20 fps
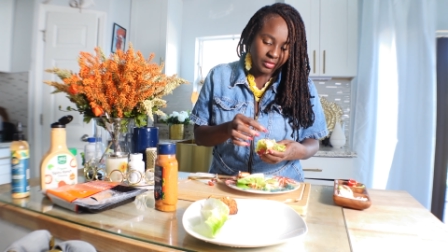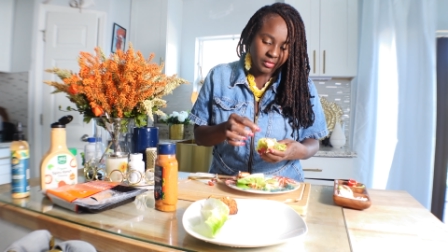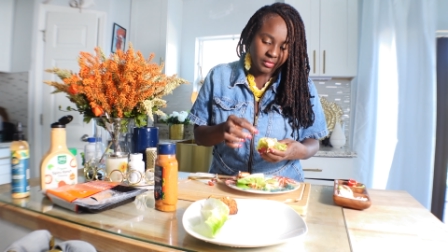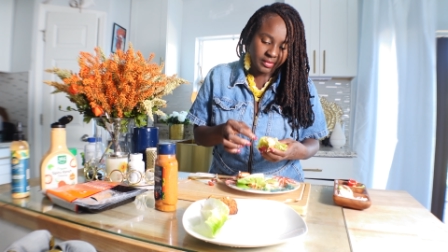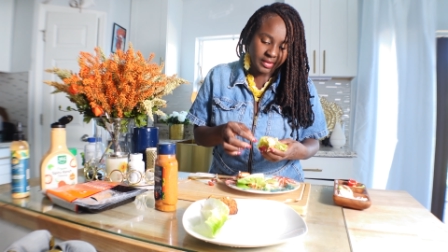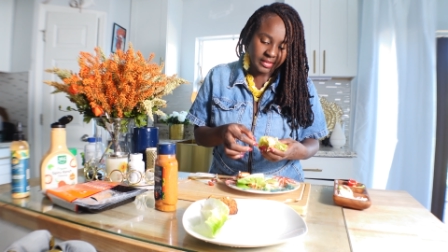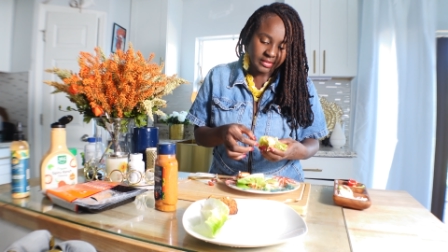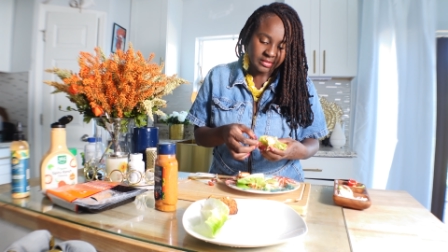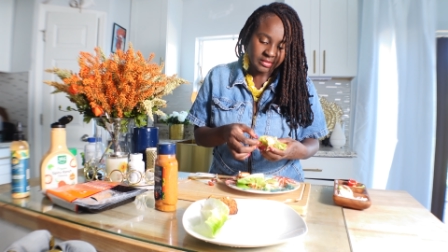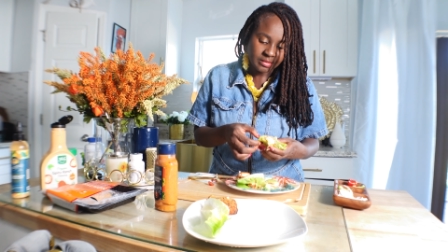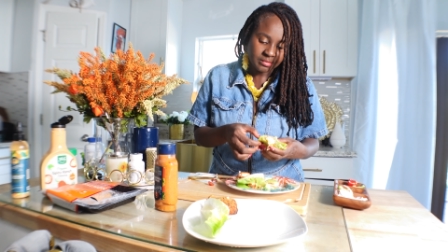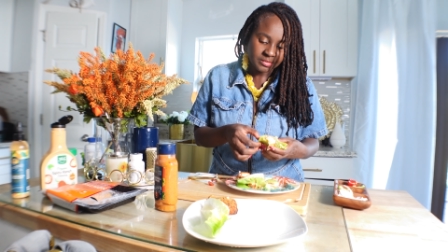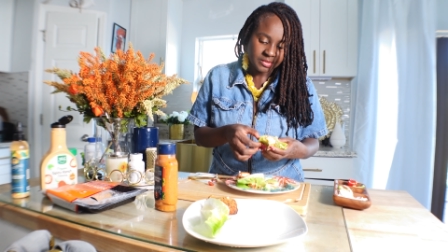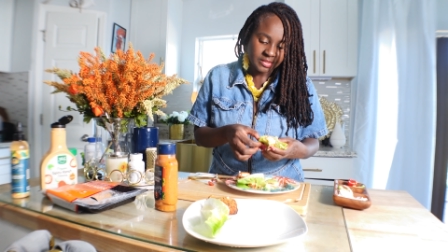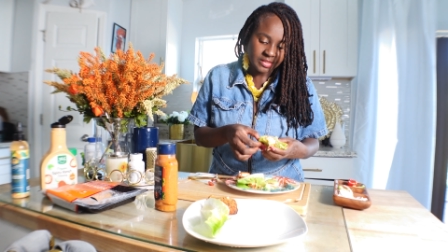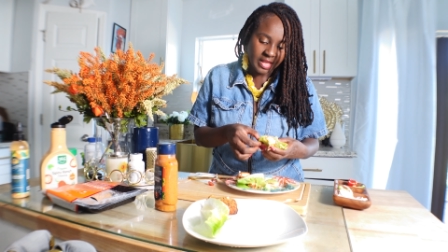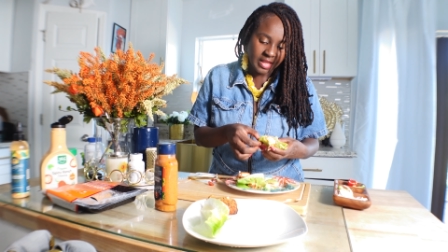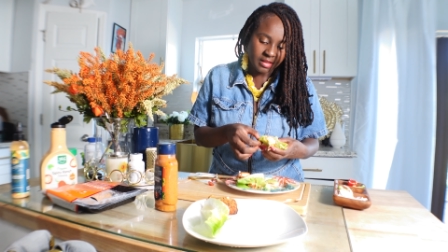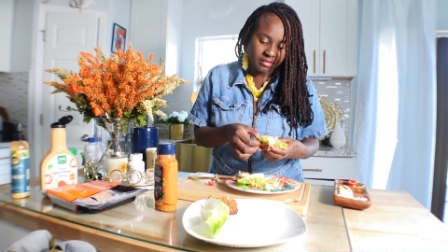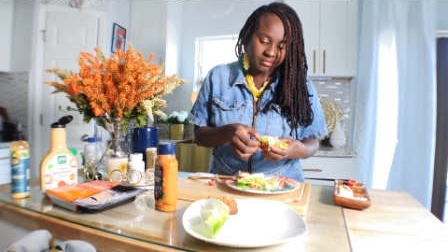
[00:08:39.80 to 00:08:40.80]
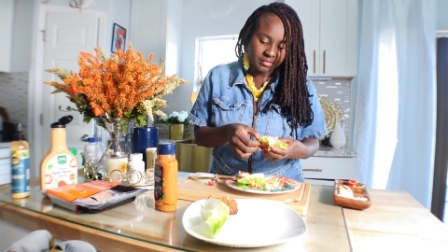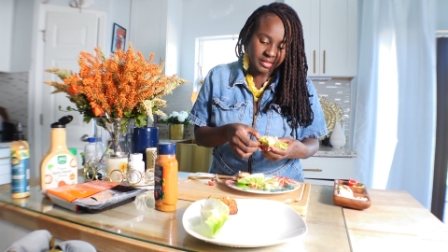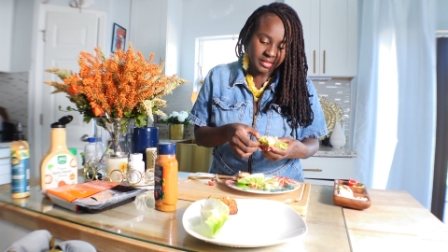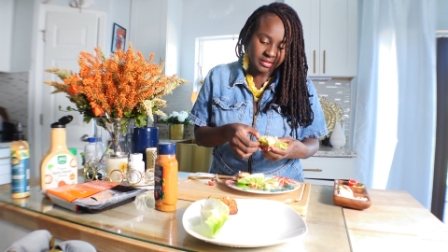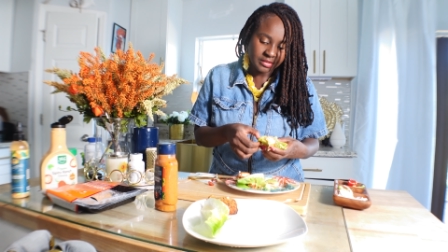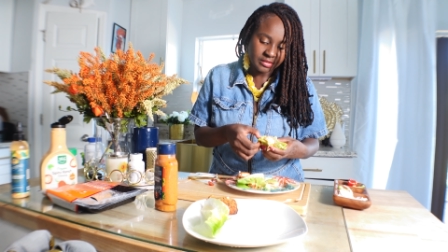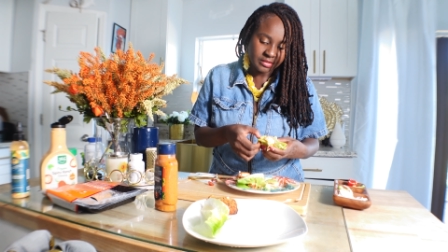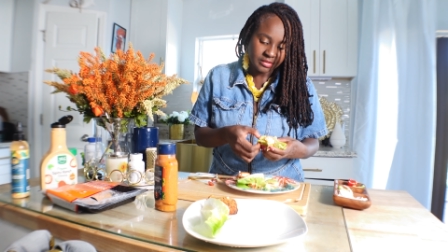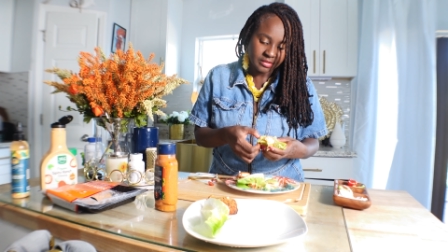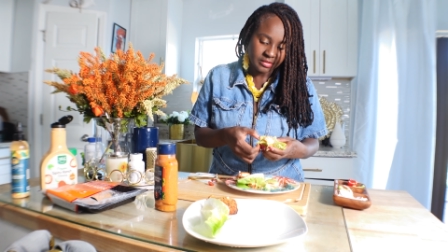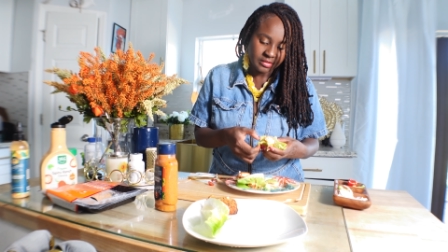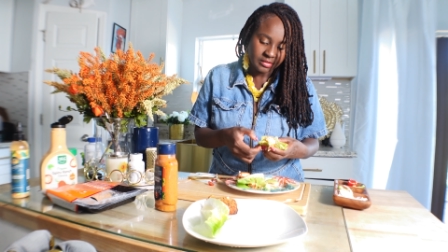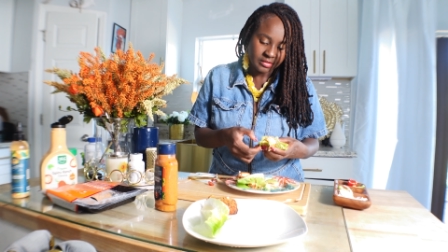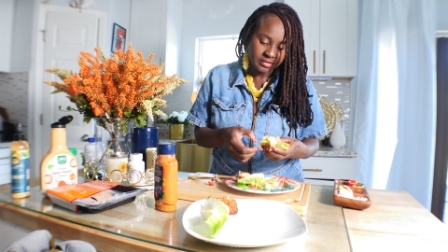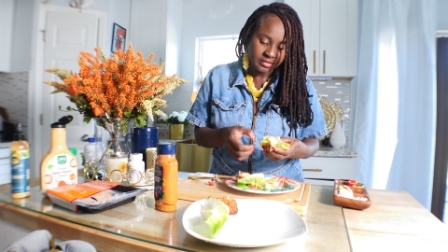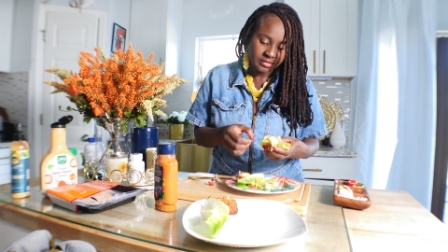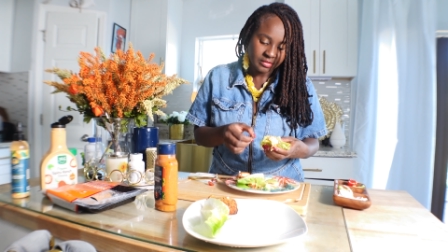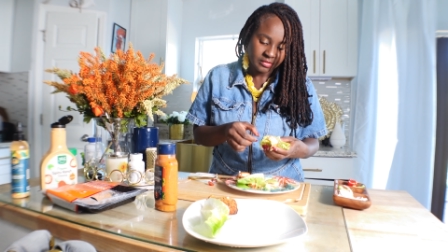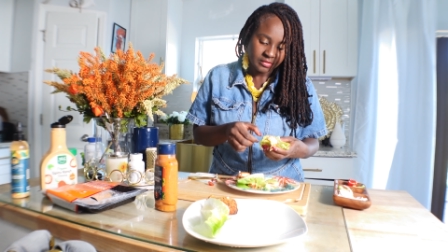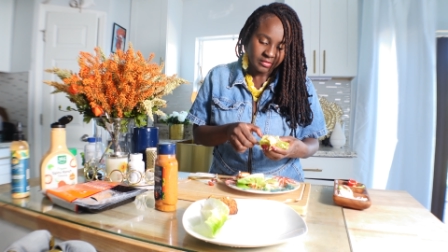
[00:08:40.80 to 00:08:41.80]
right some salmon
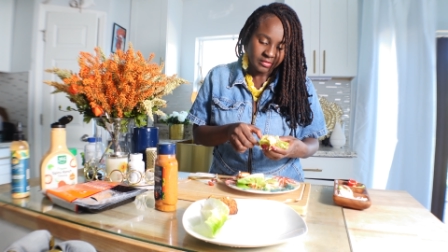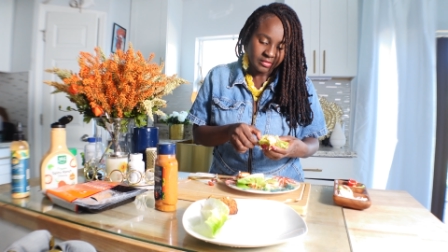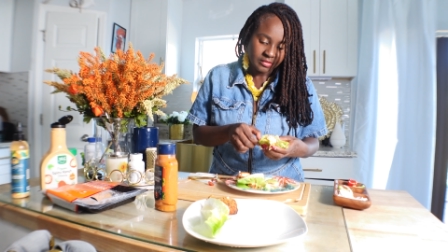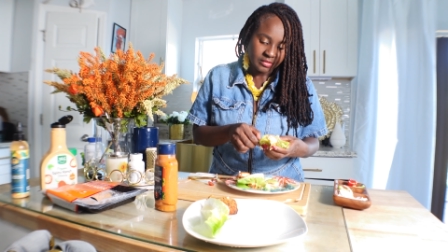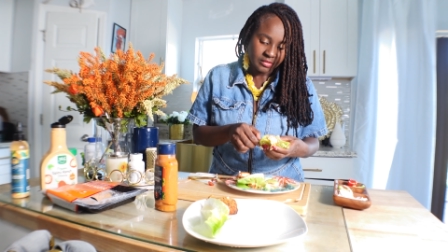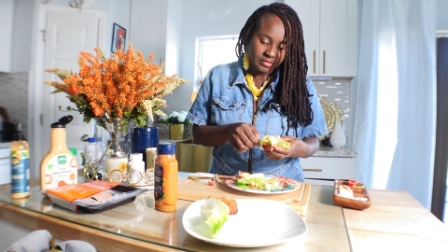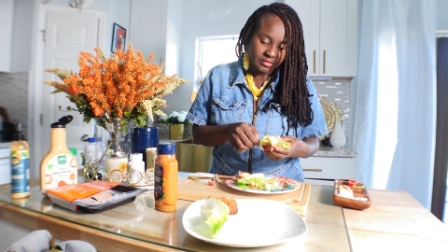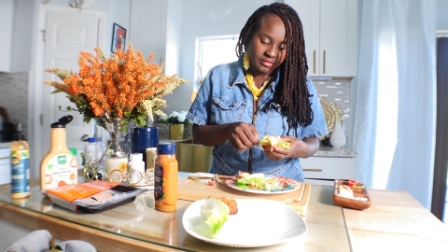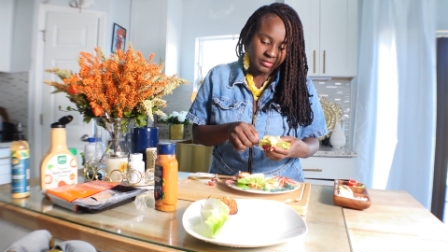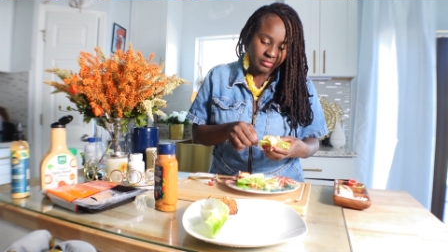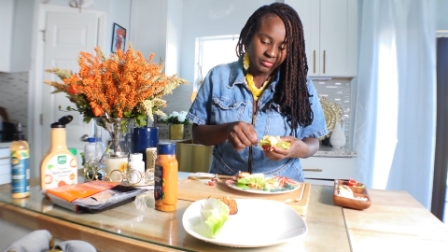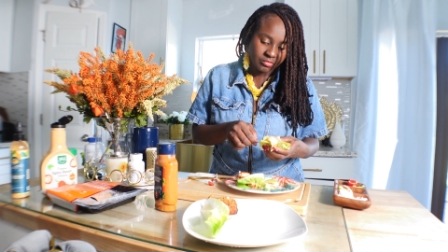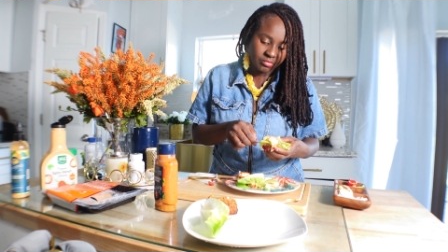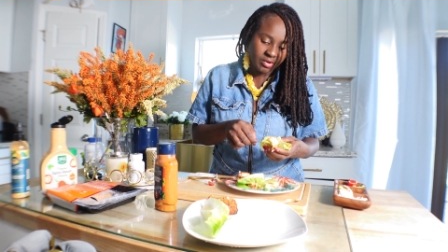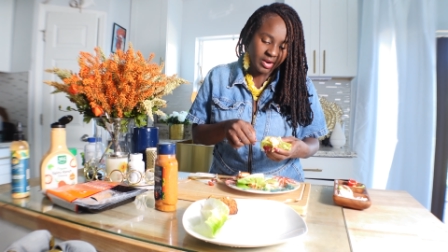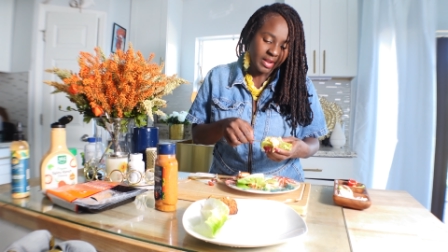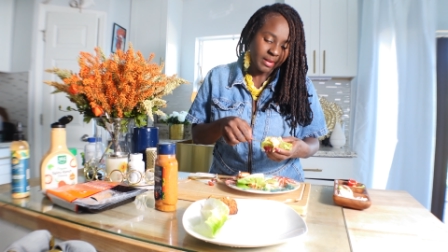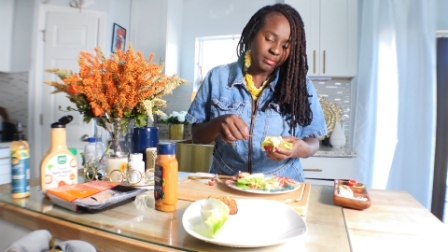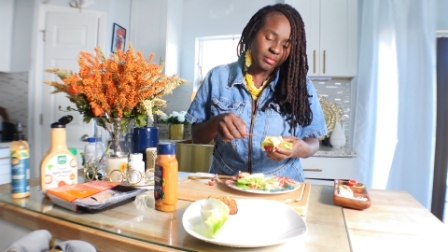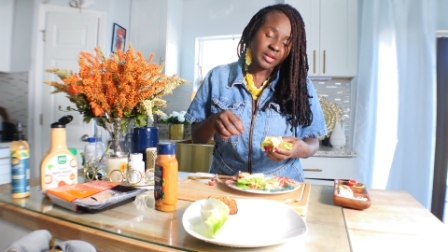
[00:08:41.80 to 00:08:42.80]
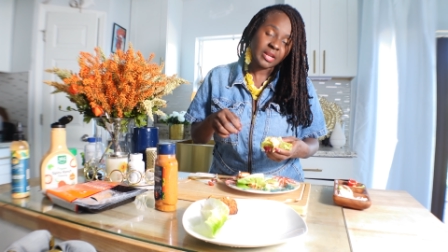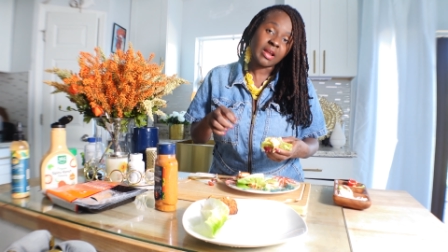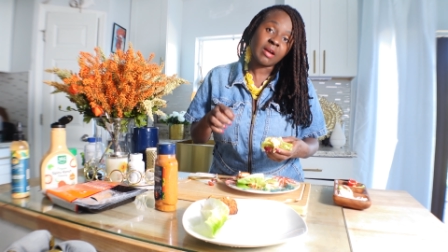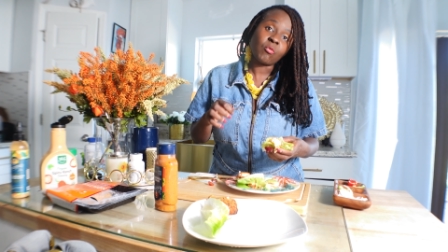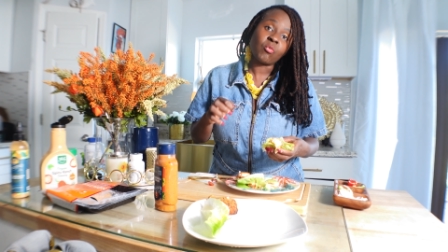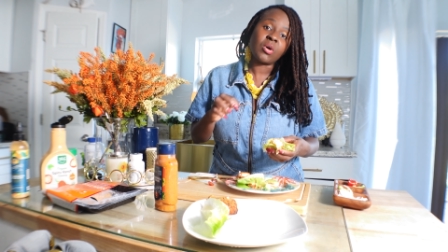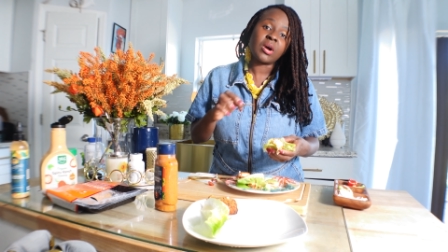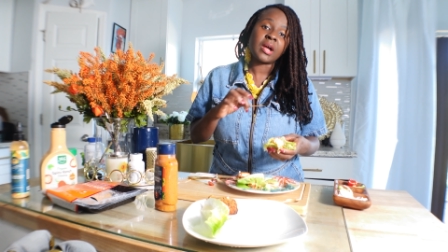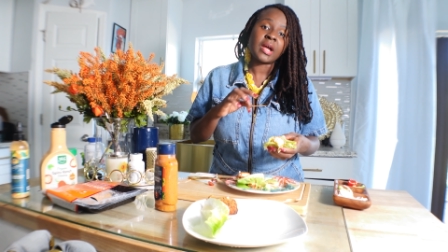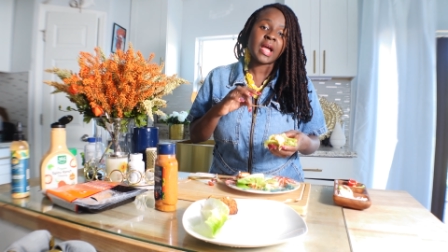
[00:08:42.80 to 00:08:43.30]
wrap well